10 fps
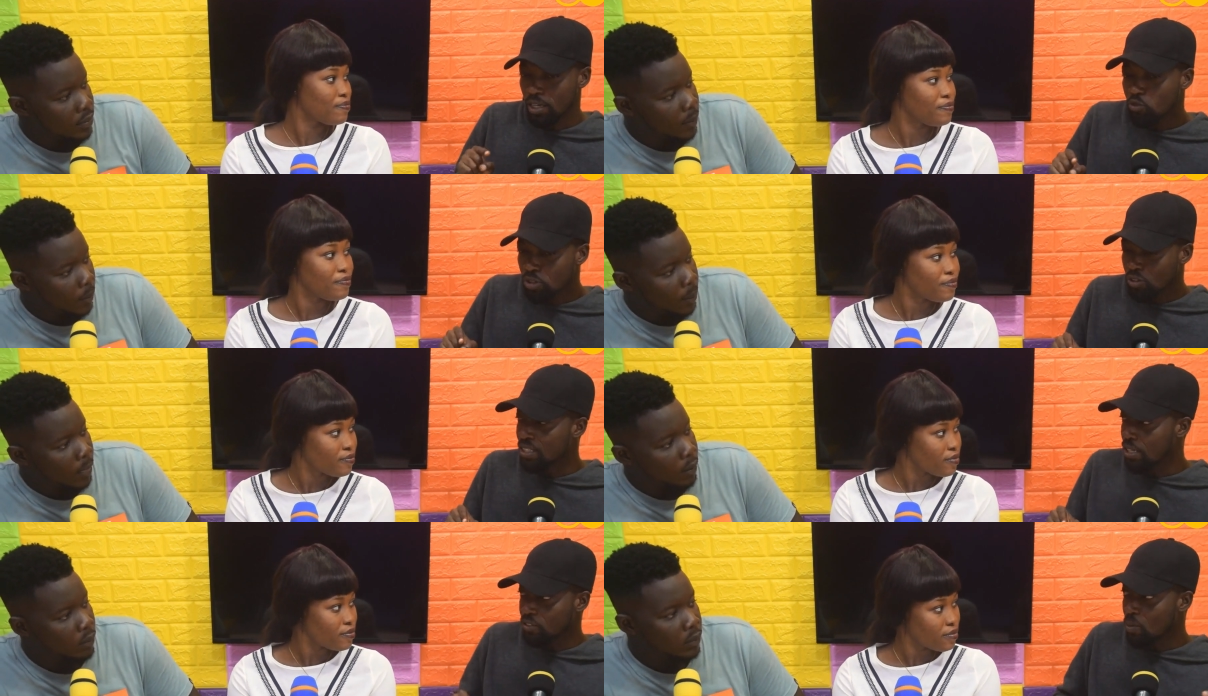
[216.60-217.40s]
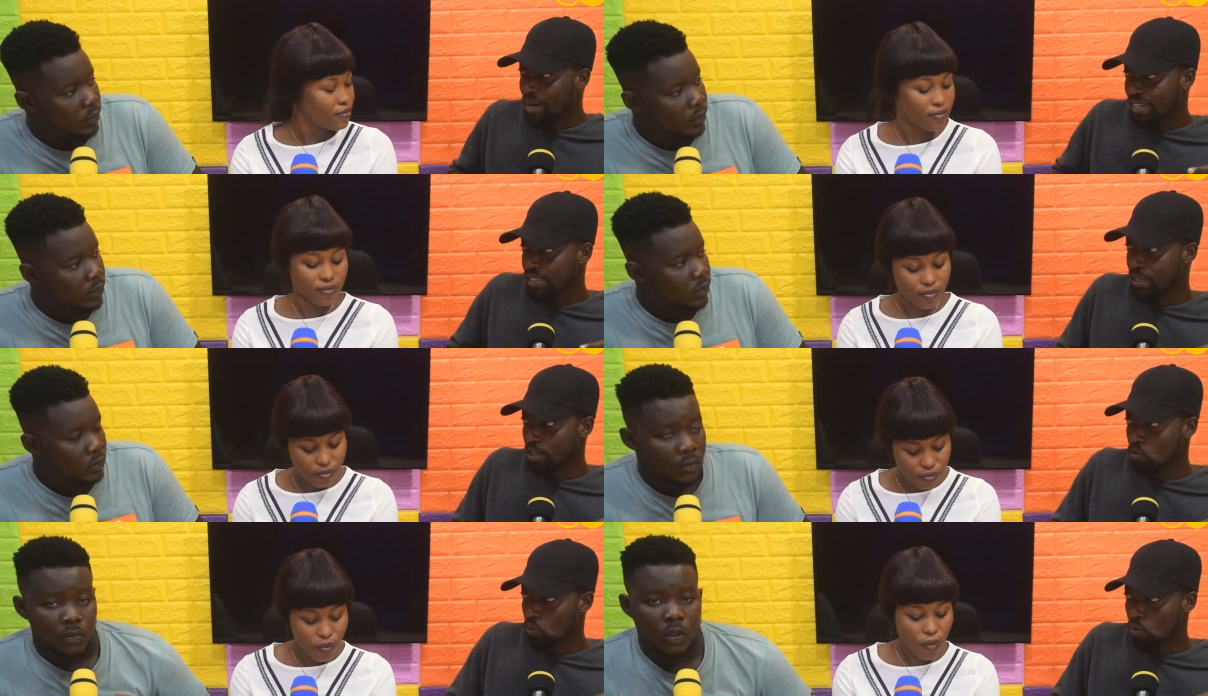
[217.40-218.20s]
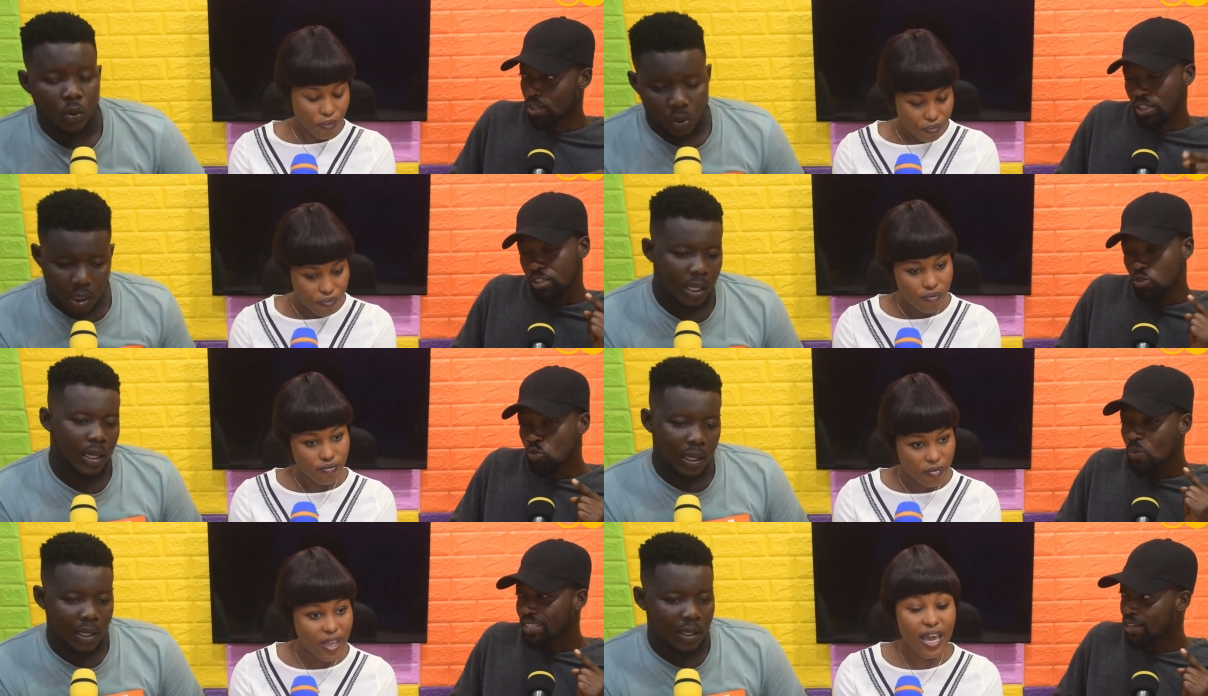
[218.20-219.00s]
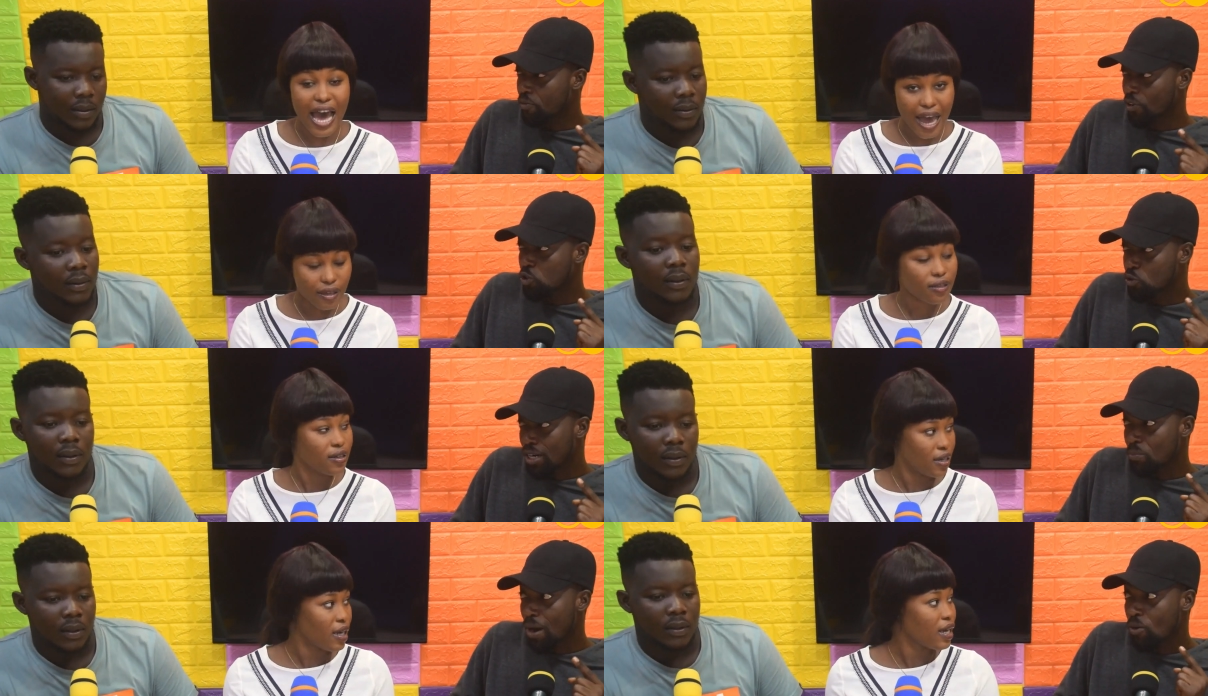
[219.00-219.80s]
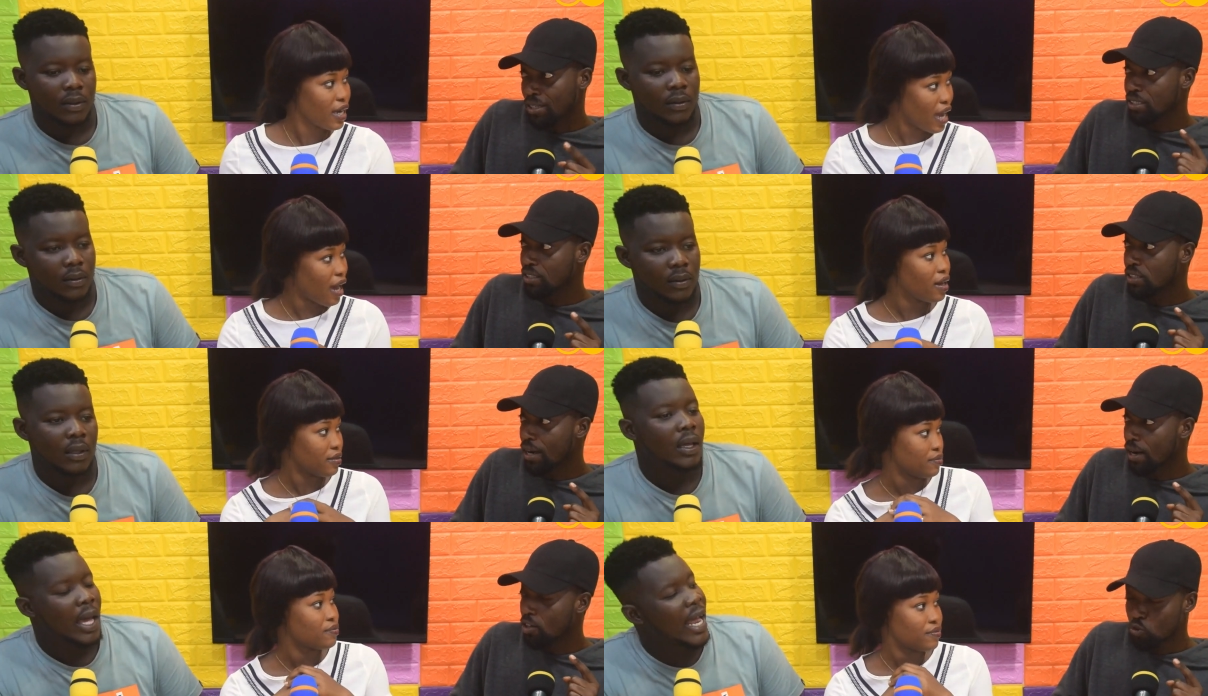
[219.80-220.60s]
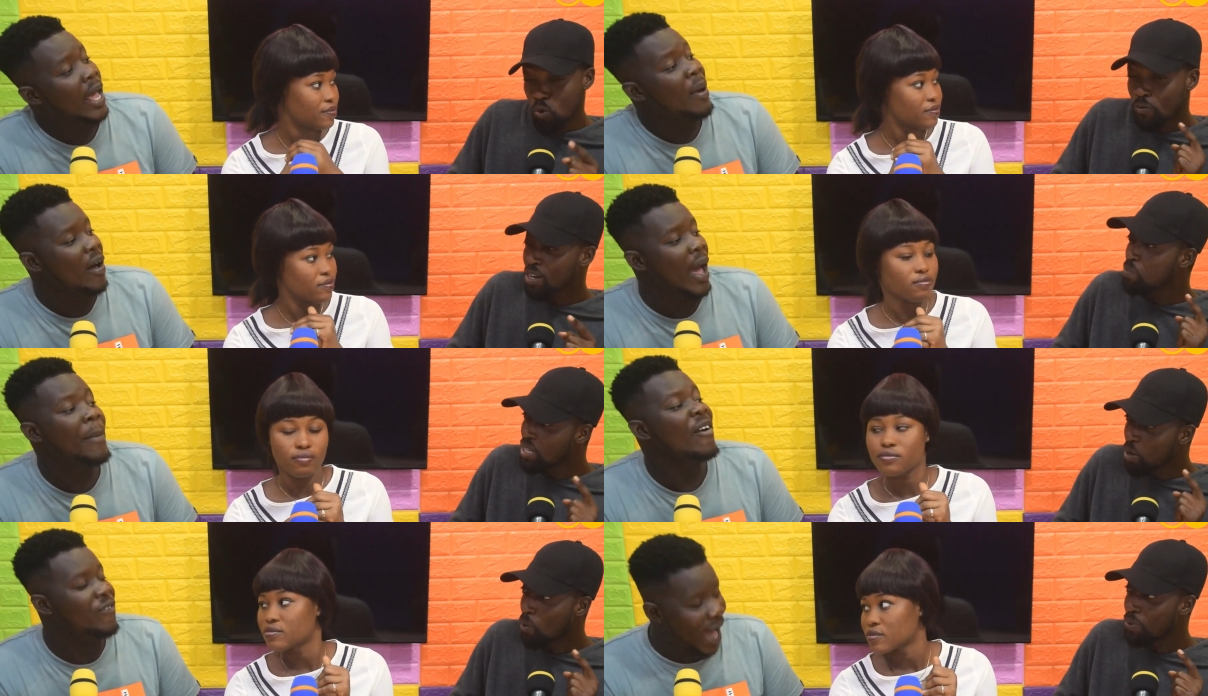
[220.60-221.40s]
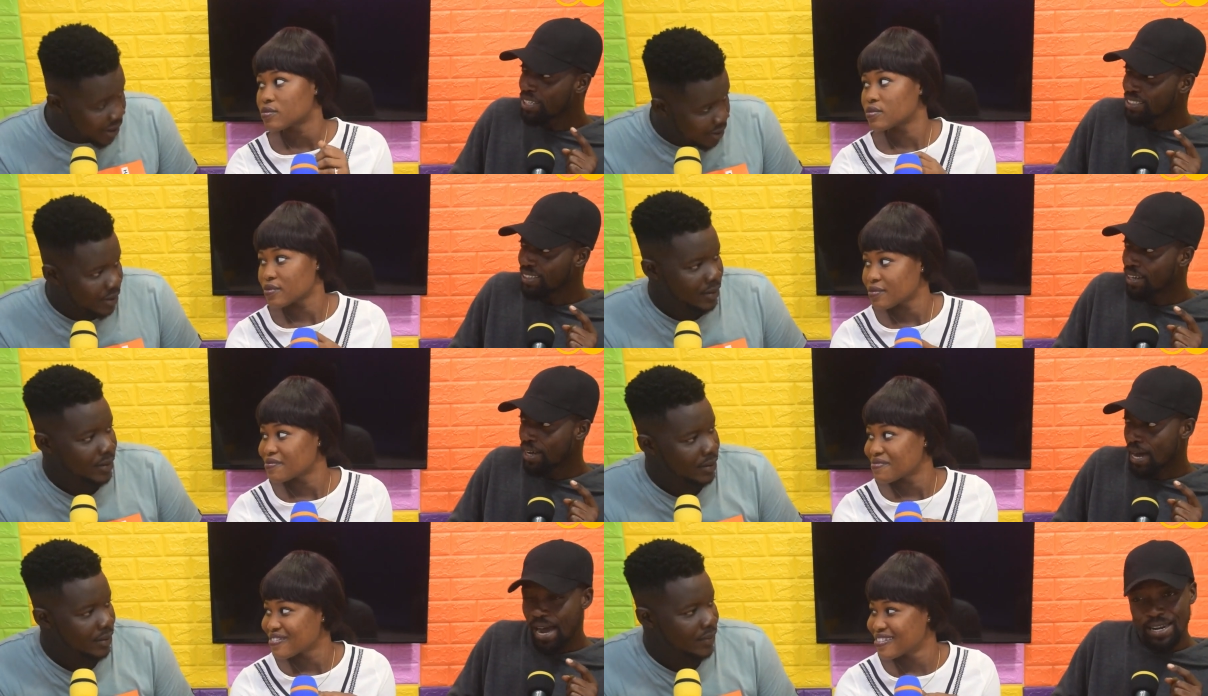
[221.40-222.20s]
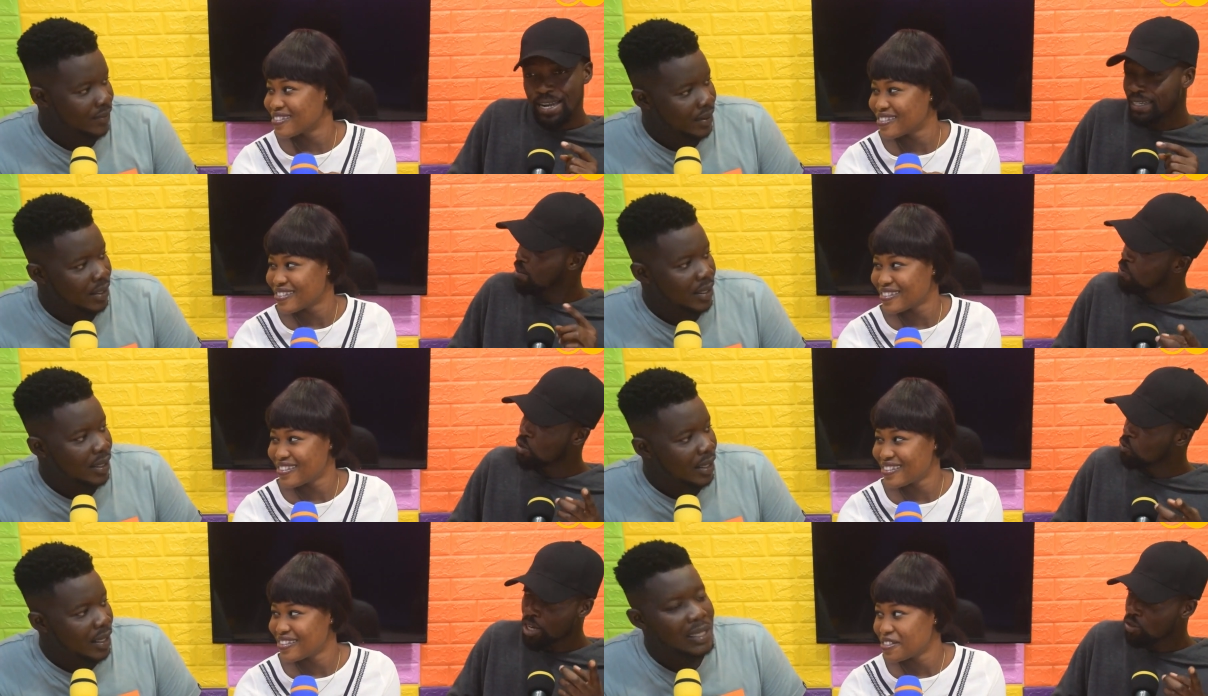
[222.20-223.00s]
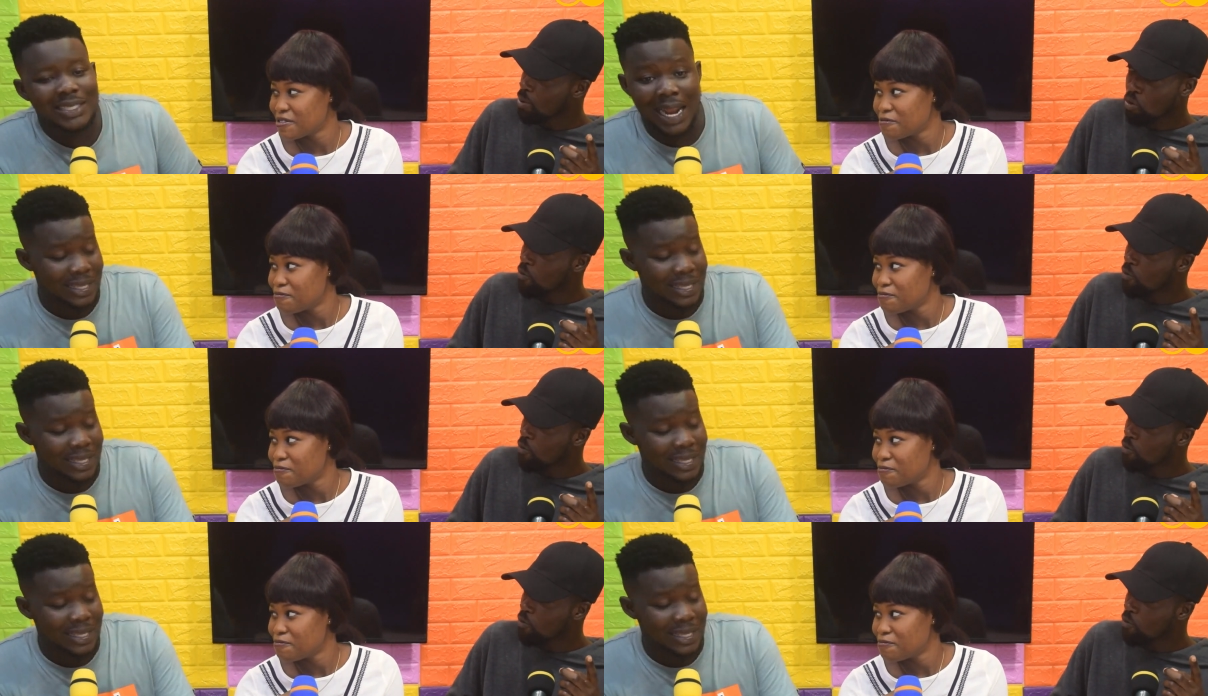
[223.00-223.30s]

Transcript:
Speaker 1: entry into the Nigerian market again. Oh, oh yeah. So you was yeah. a fat trend power Nigeria. Yeah. two hundred million population. And then you was a